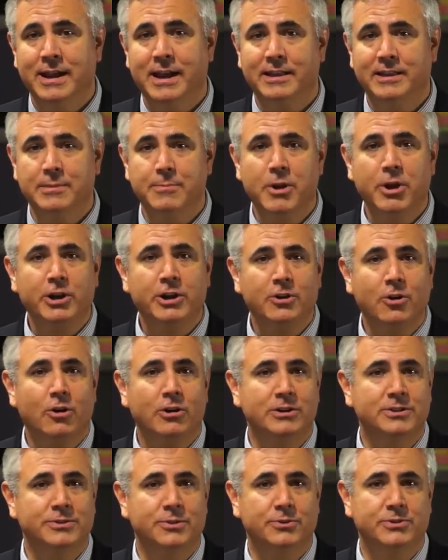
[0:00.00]
And the American
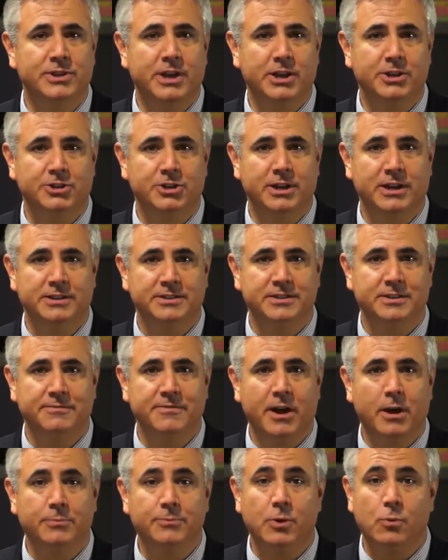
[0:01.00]
Heart Association has
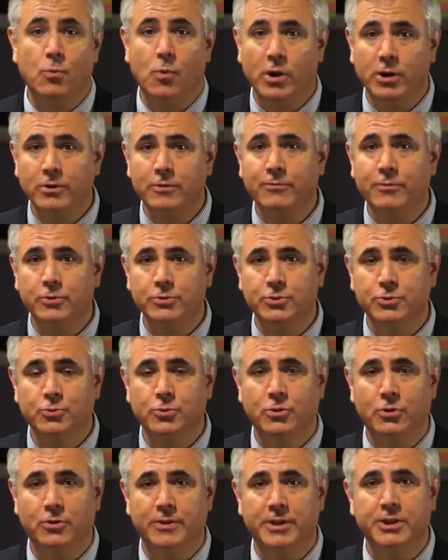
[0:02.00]
developed a wonderful
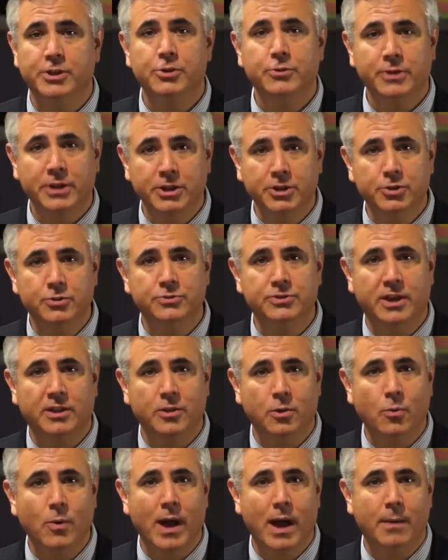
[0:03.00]
tool that you can use on
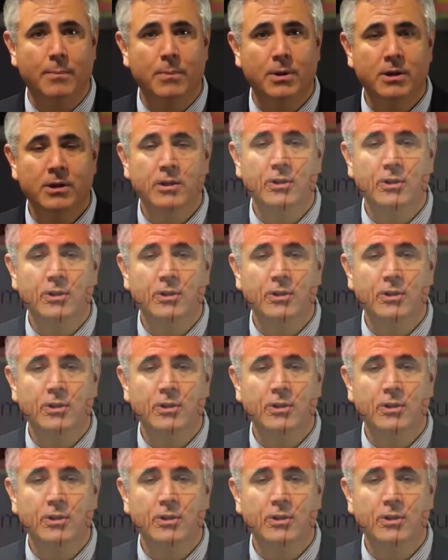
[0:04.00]
the web